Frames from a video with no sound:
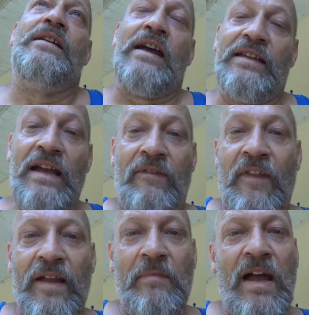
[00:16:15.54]
Now you got to
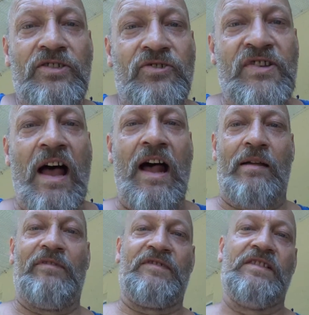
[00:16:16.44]
think about your
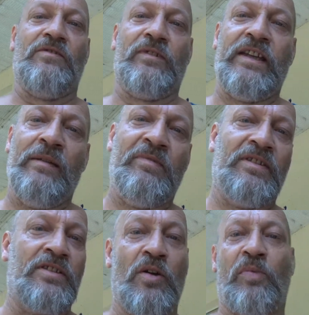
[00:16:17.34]
time. If she's going to keep
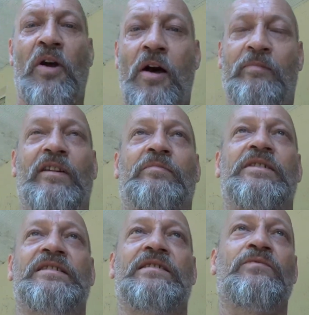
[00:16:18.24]
it, no problem.
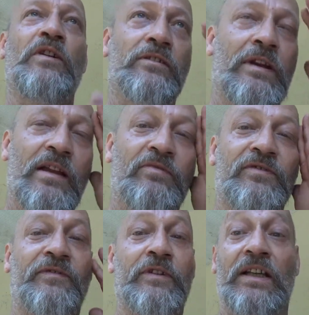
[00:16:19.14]
Everybody says, well, your
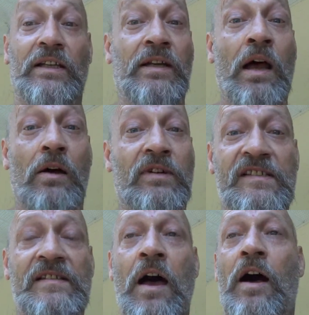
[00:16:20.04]
labor's free. No,
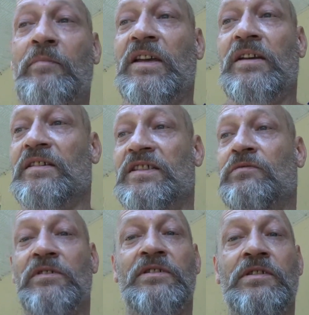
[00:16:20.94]
it's not because
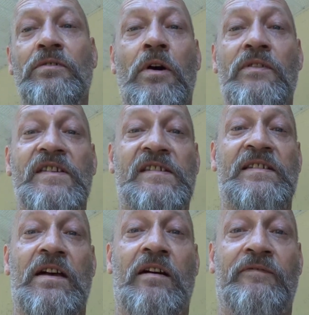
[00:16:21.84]
you wouldn't do all this
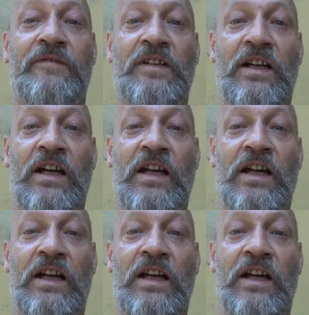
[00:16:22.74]
stuff.